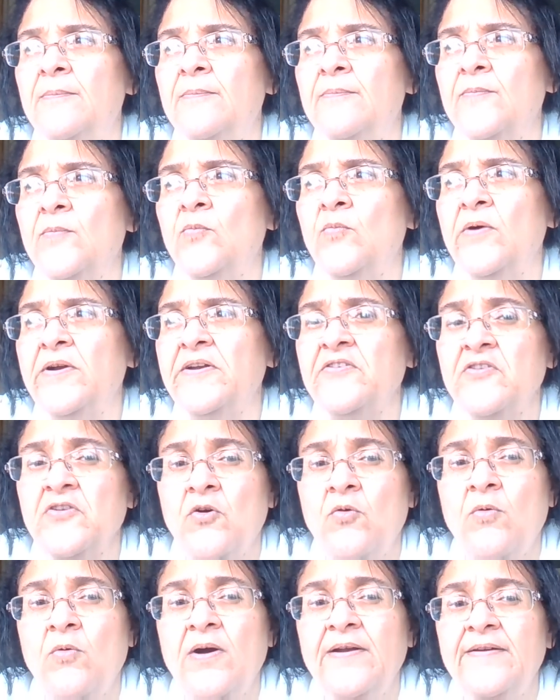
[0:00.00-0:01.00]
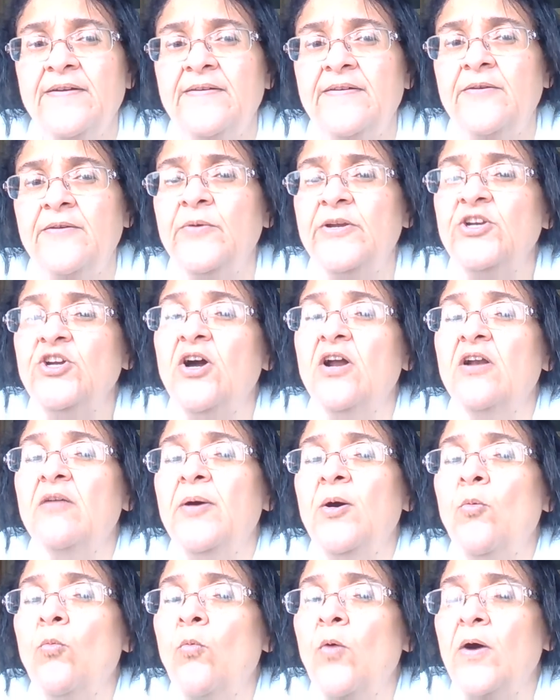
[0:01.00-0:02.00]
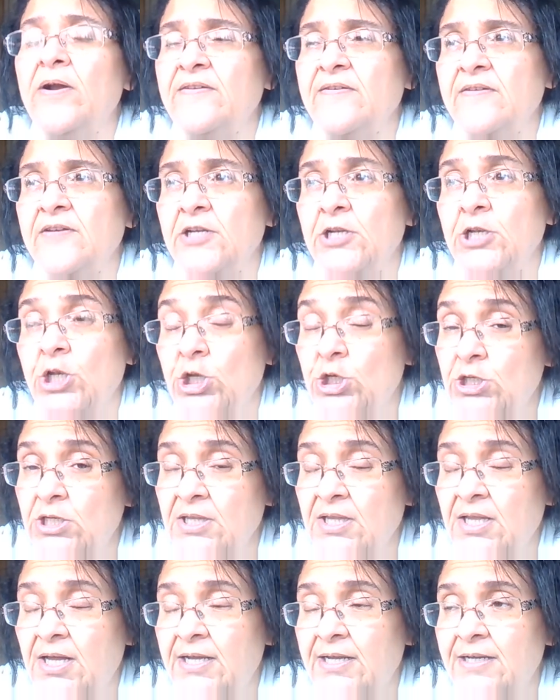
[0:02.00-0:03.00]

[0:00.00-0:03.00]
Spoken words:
What is the quantity? We talked about what does it look like,